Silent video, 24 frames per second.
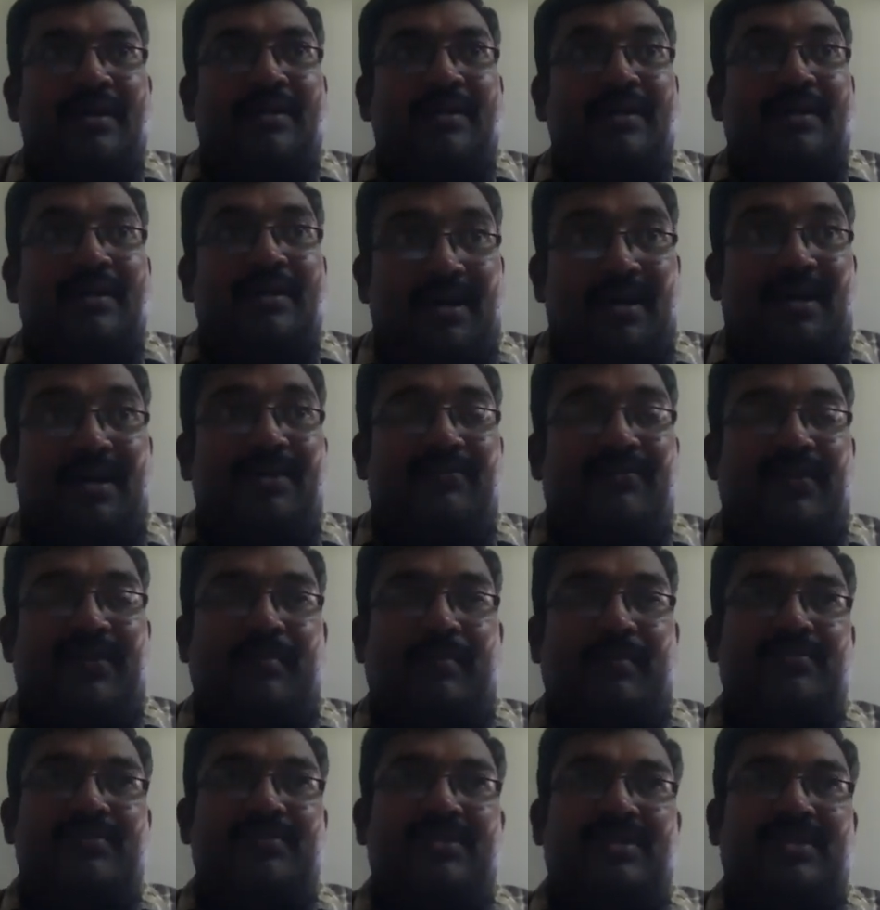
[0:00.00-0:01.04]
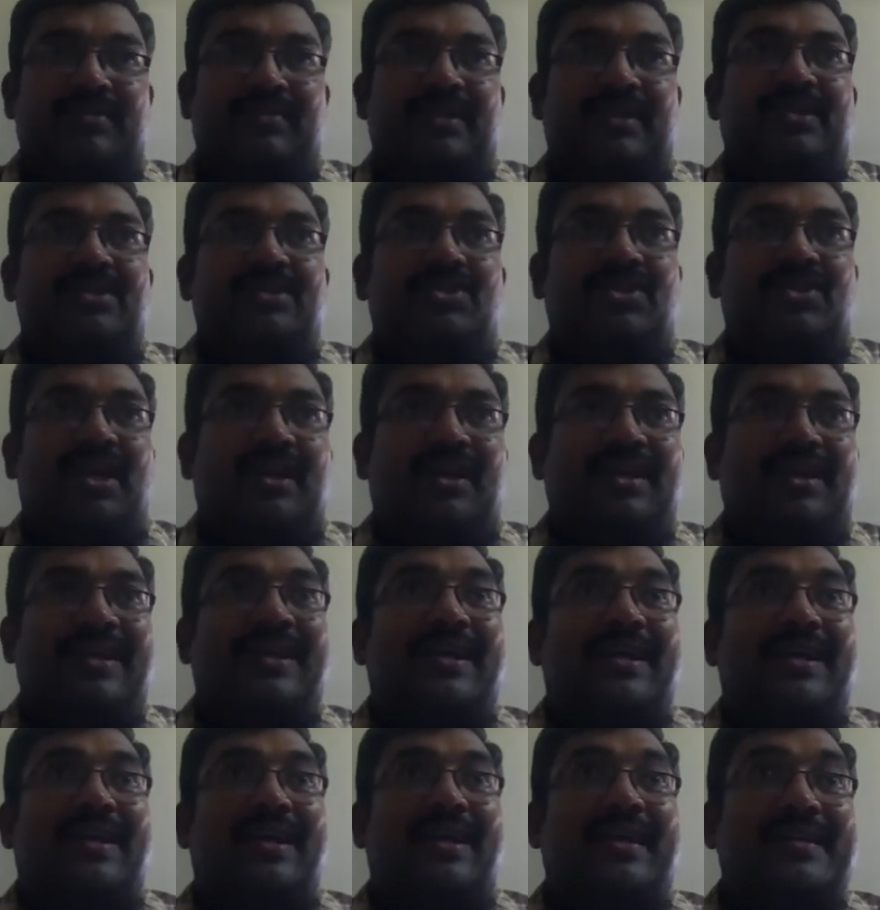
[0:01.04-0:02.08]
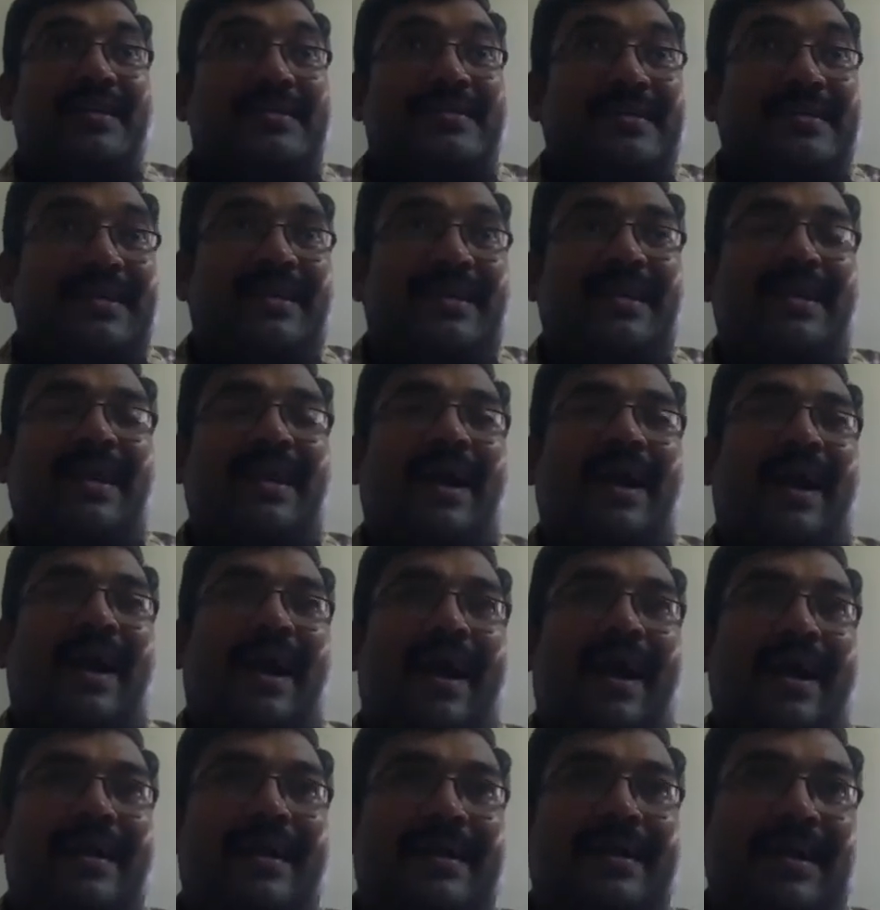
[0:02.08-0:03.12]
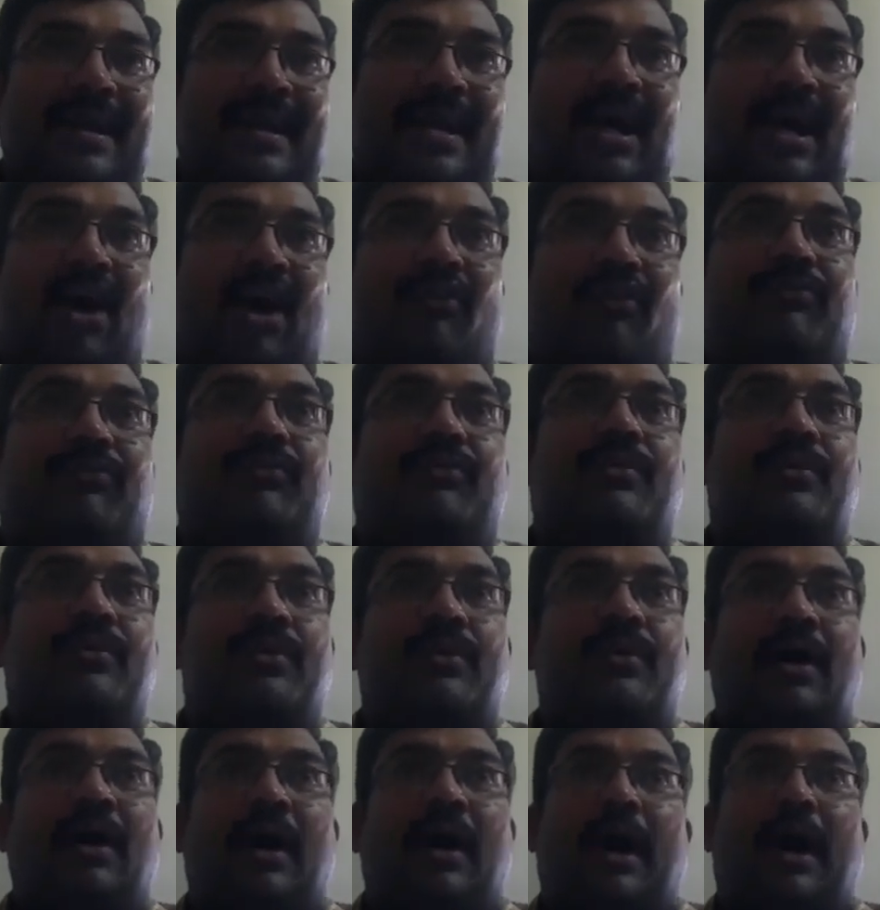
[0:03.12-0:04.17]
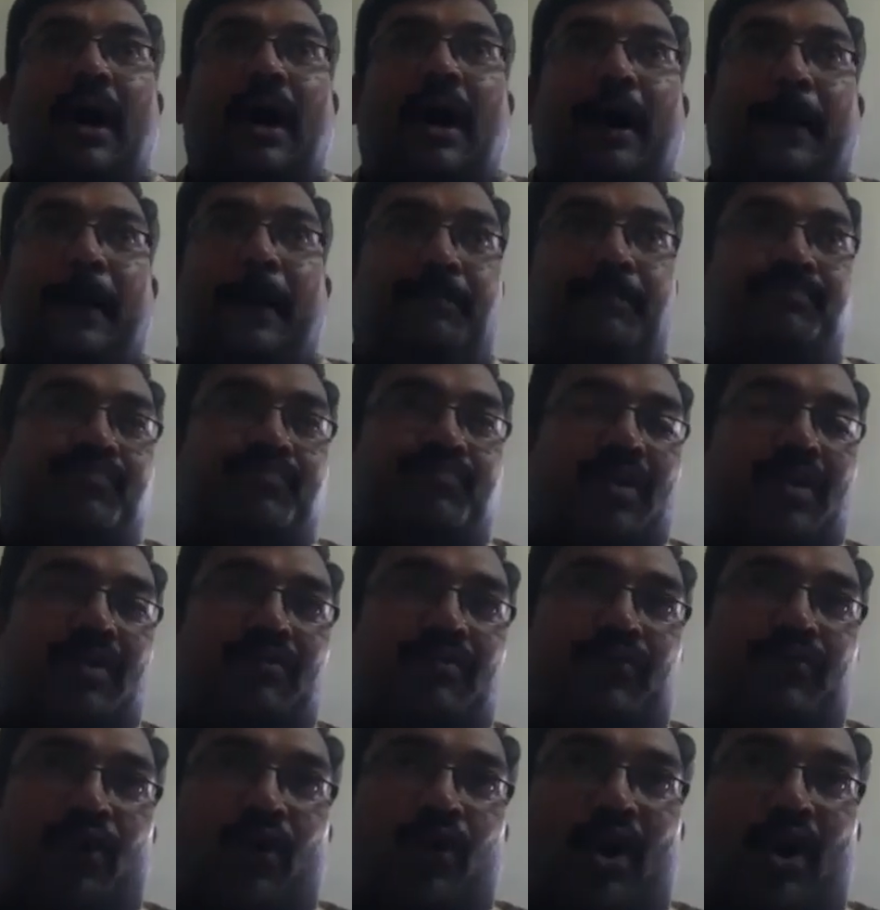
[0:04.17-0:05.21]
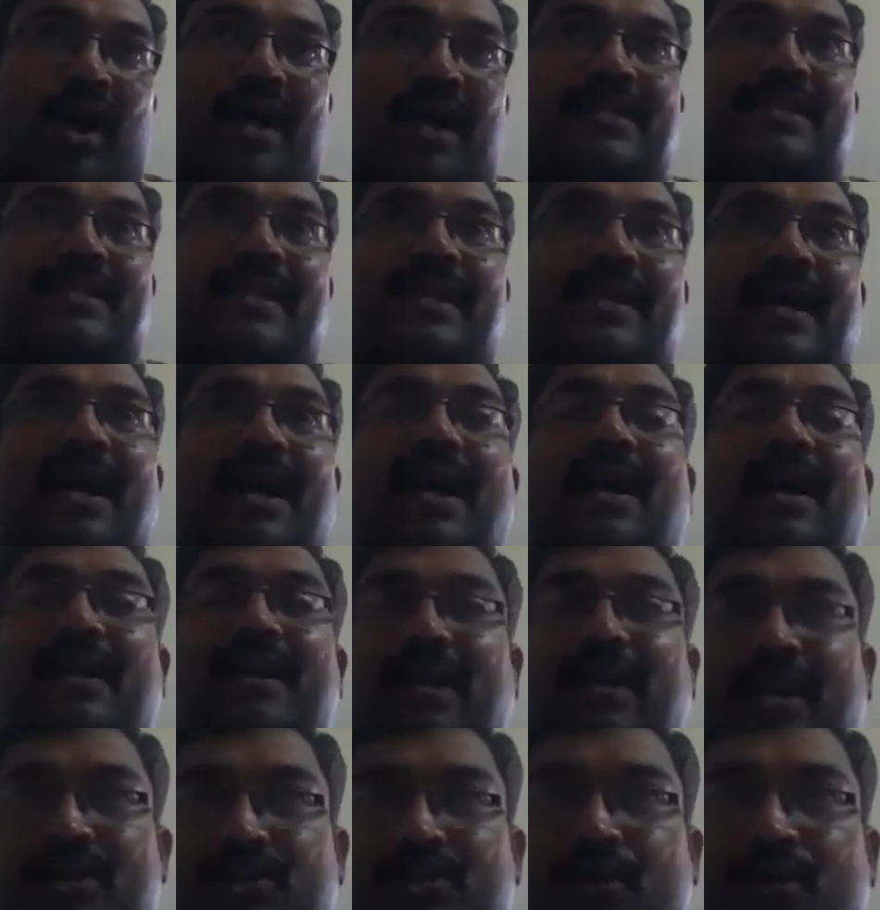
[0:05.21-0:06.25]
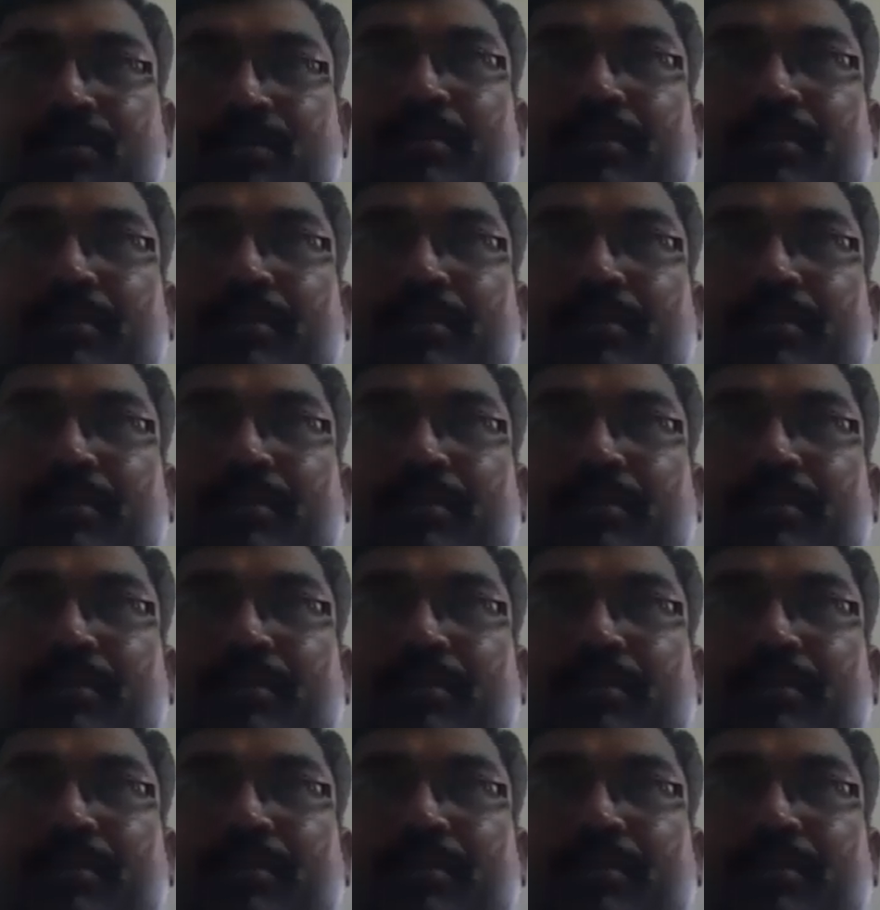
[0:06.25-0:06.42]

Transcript: learn from civil engineer, easily handling of forecasting and also